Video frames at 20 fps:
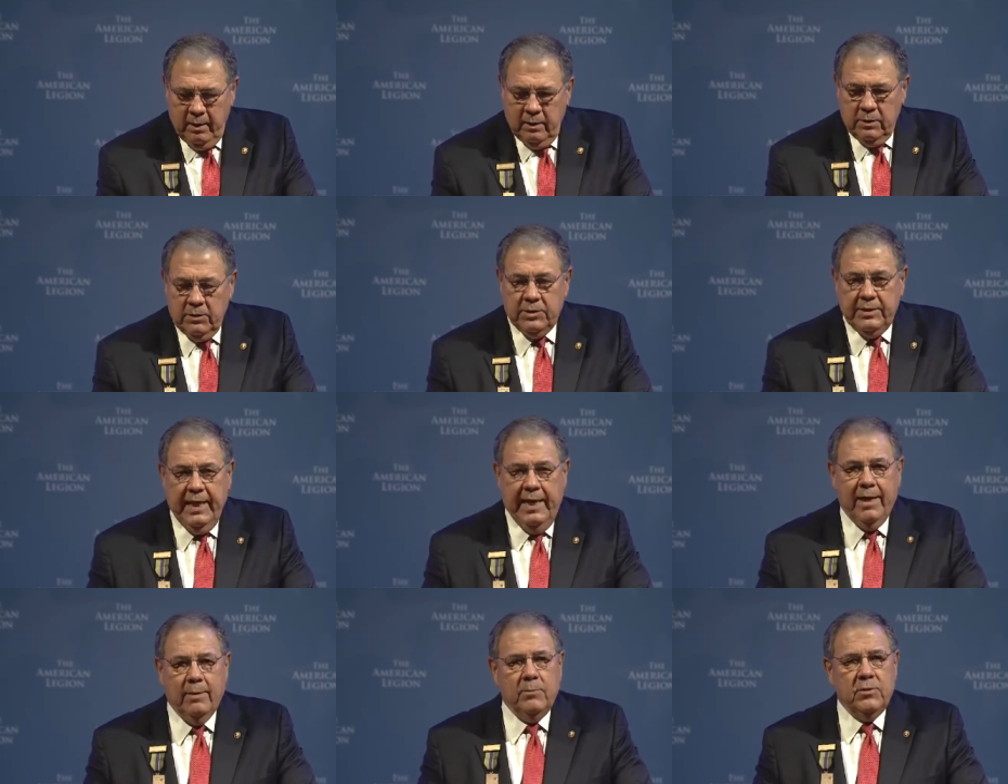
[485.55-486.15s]

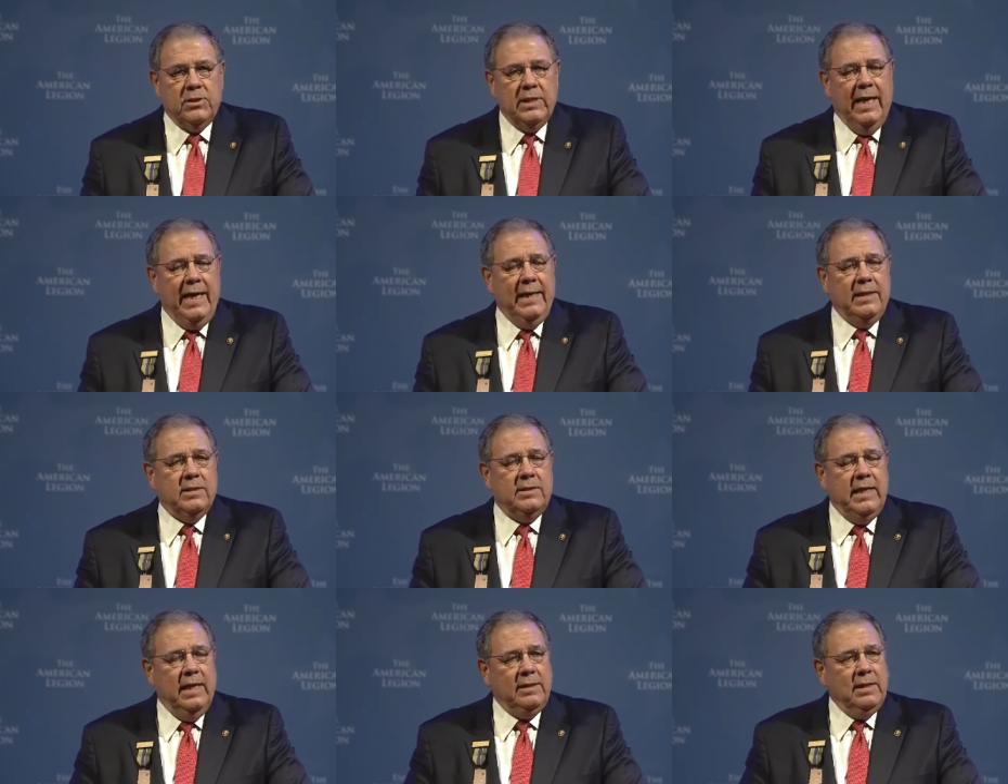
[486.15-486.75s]
STEM,
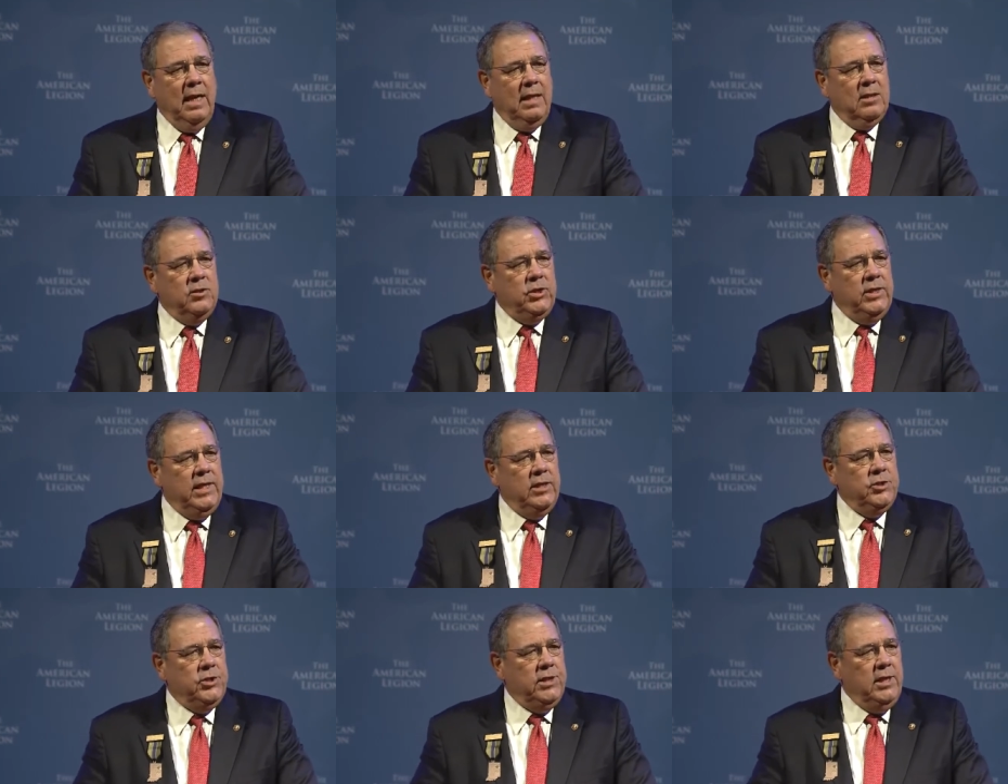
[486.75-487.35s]
science,
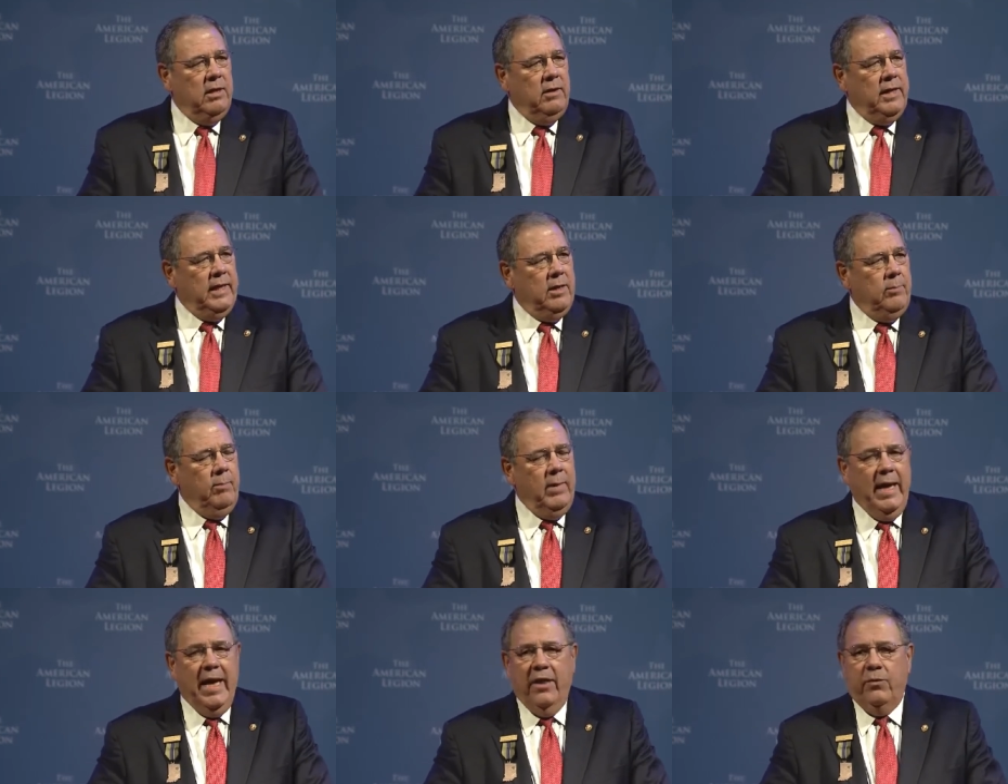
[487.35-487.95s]
technology, engineering,
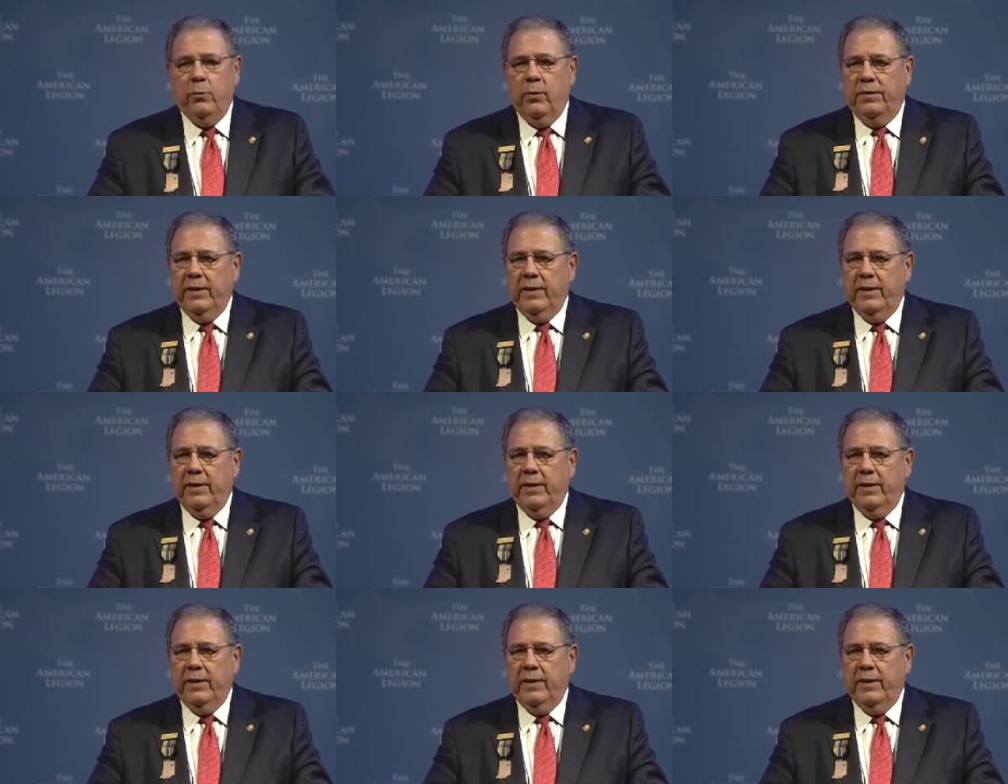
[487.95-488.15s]
and math.